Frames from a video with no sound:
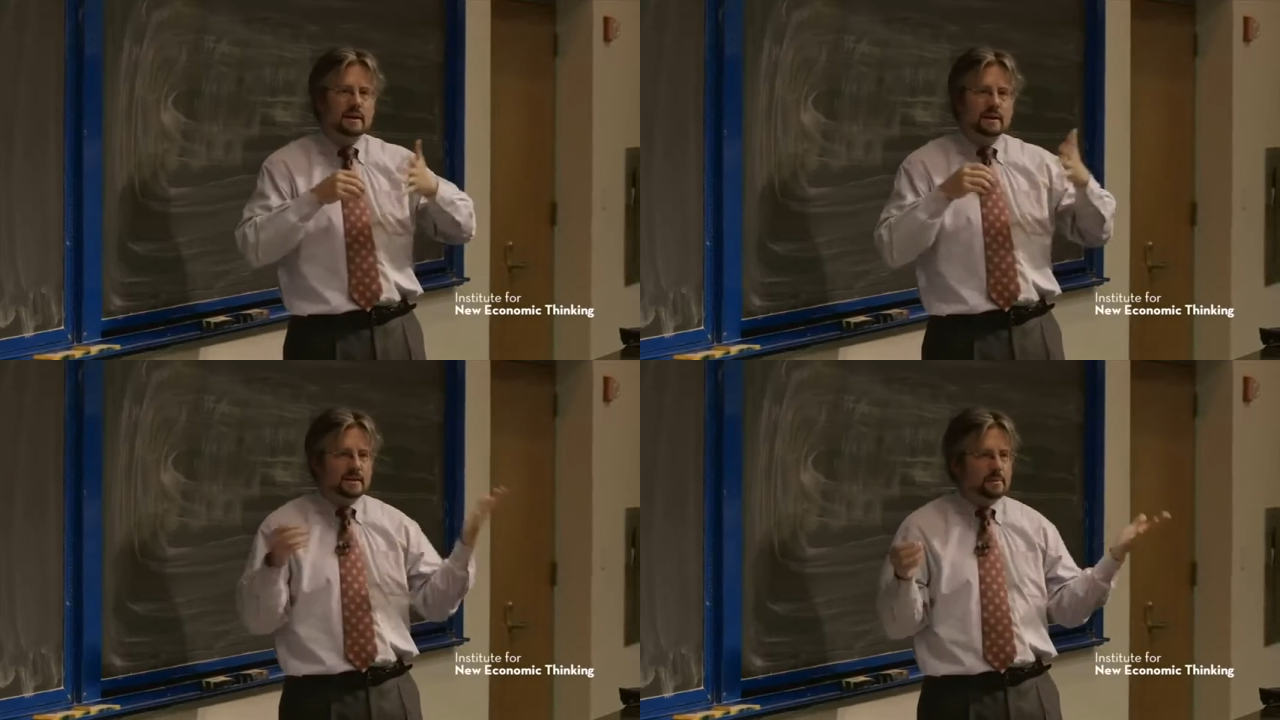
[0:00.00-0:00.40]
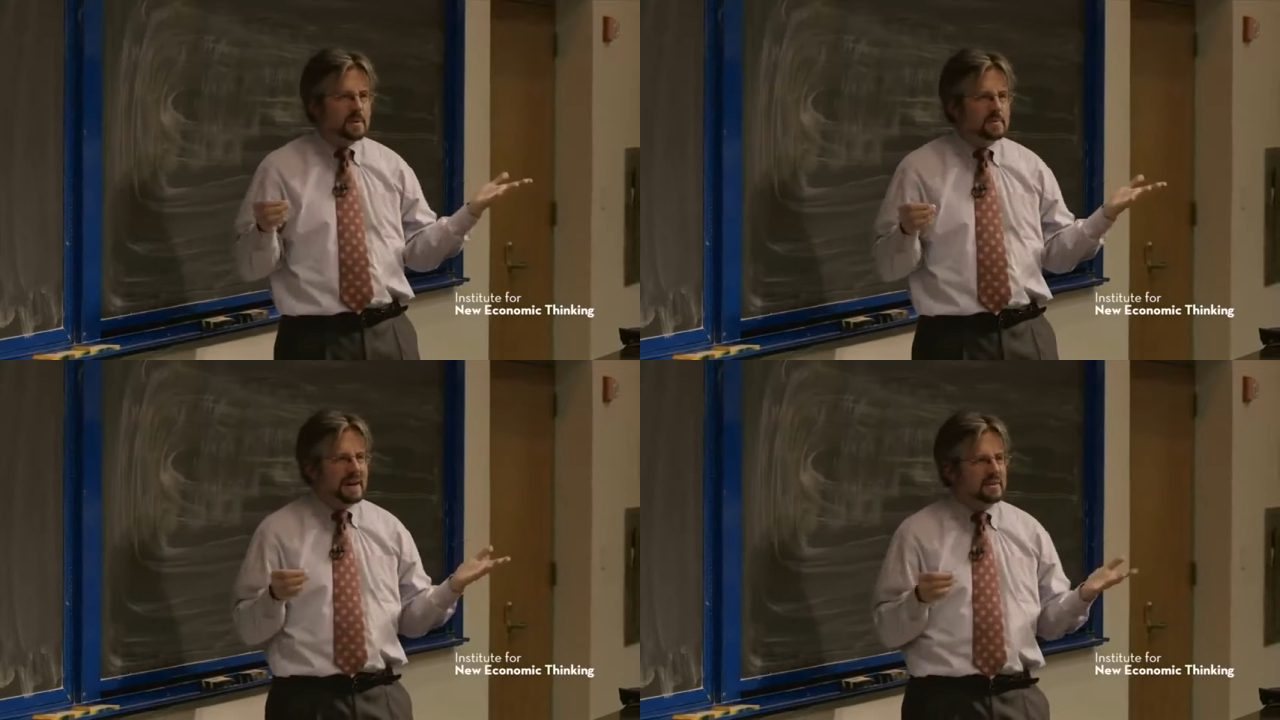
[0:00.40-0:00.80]

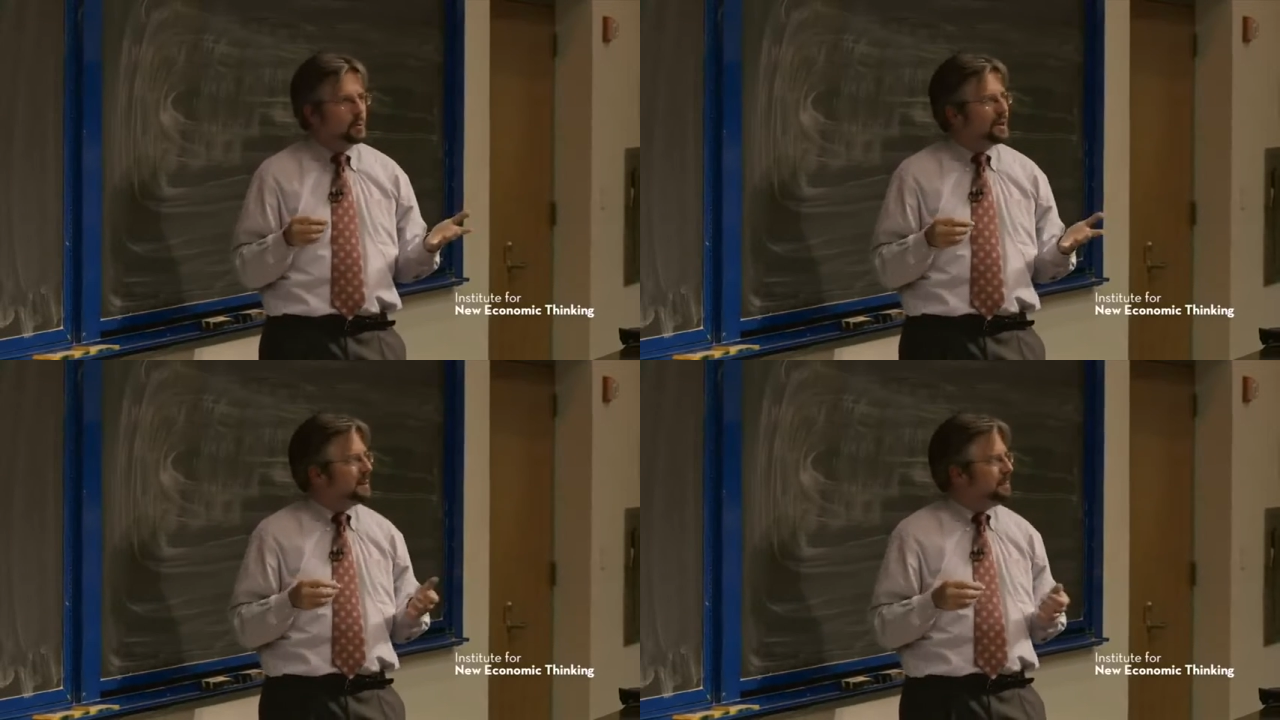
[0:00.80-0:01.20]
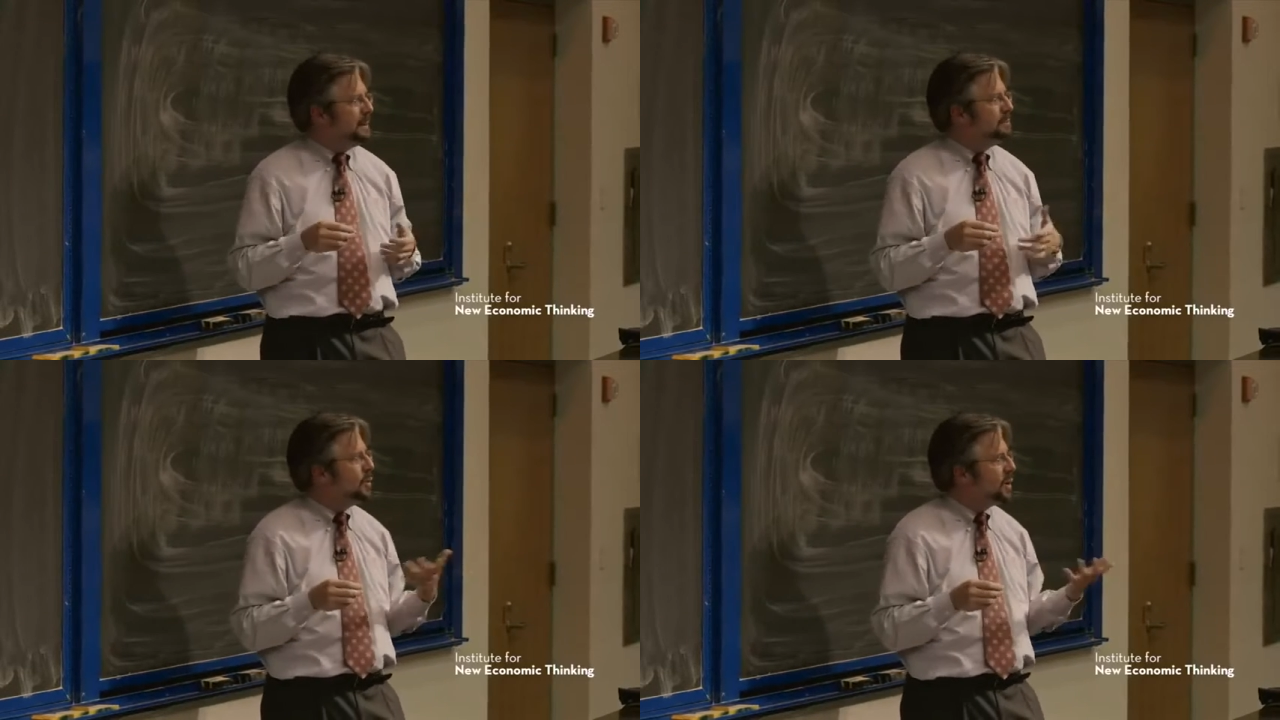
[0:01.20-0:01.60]
Sometimes banks are willing to pay
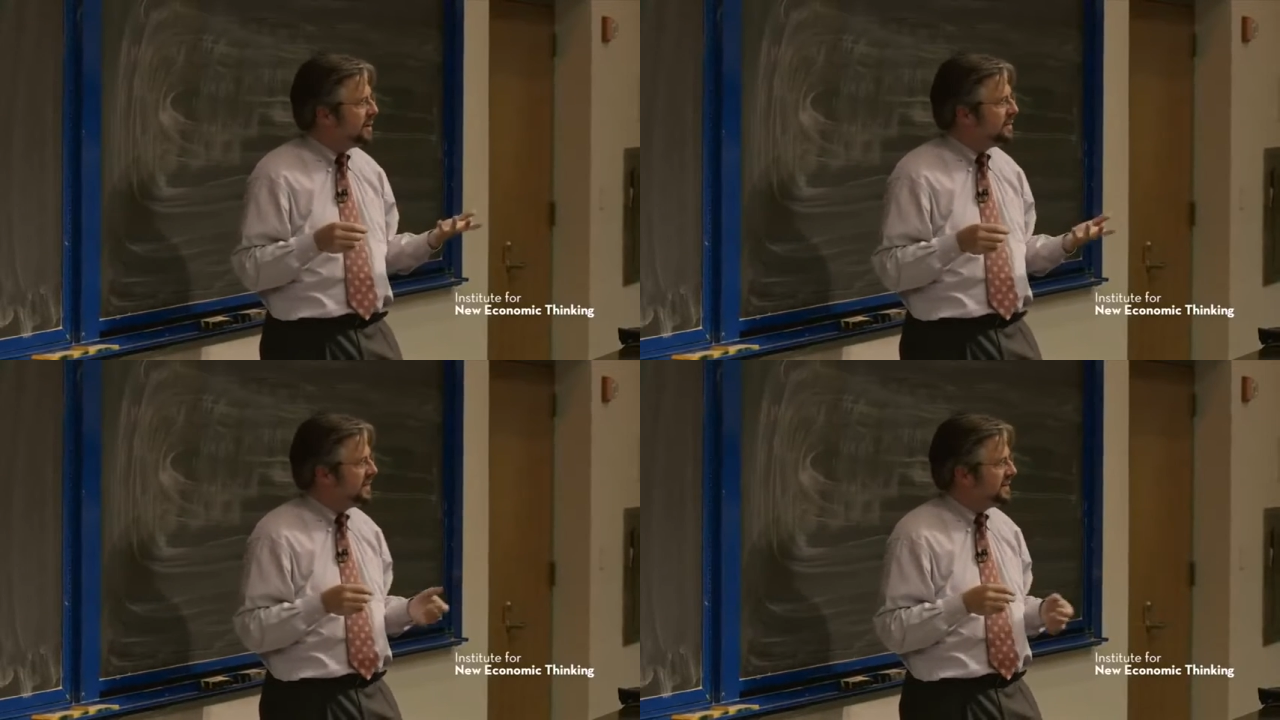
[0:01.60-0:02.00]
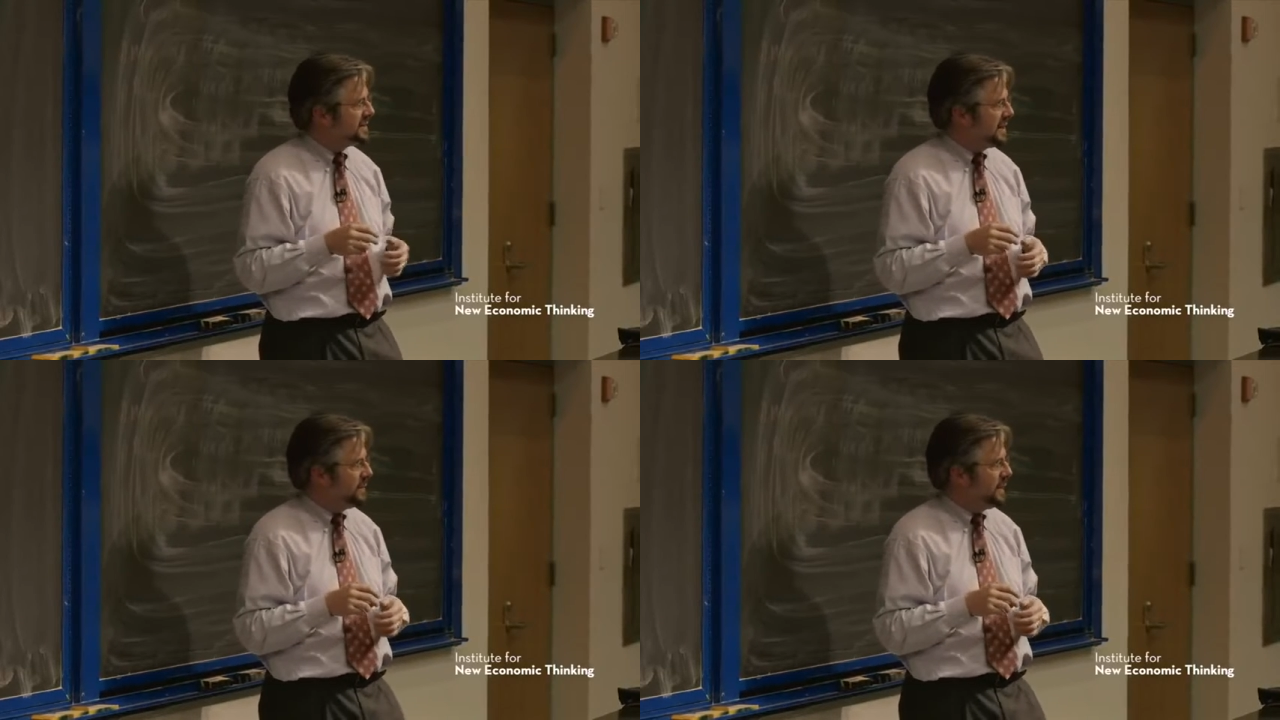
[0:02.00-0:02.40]
more than the
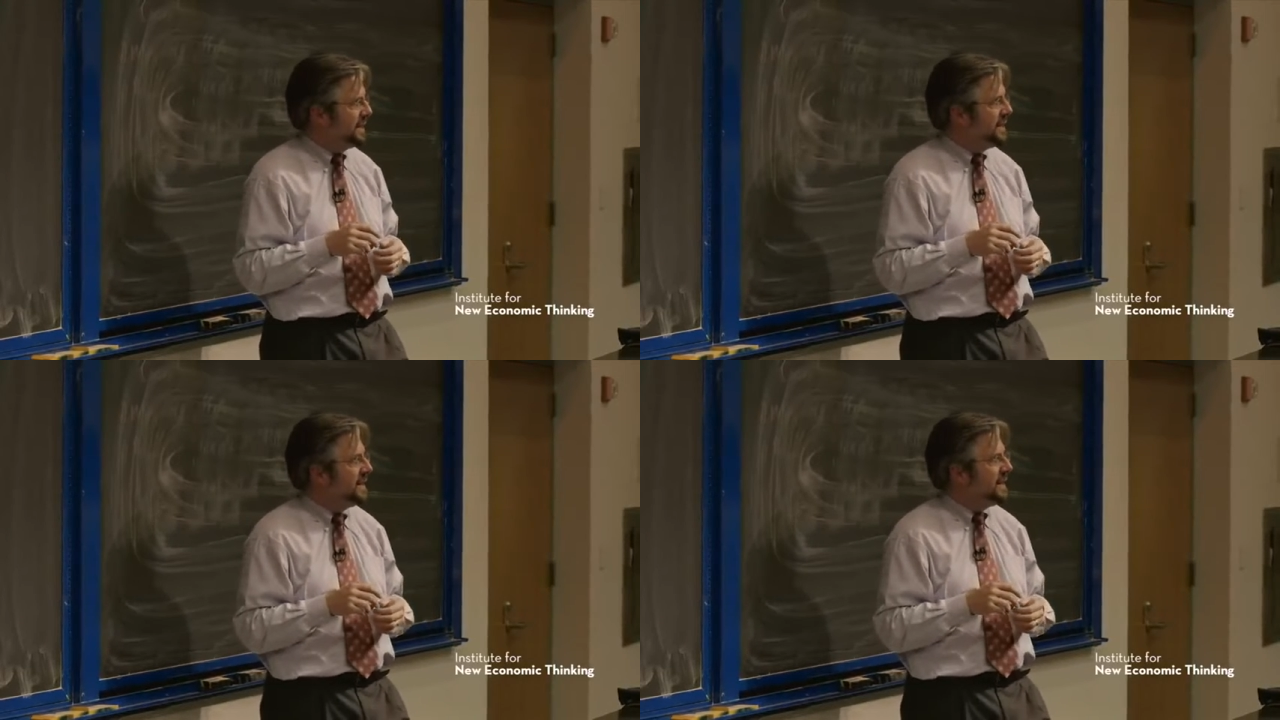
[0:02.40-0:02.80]
discount rate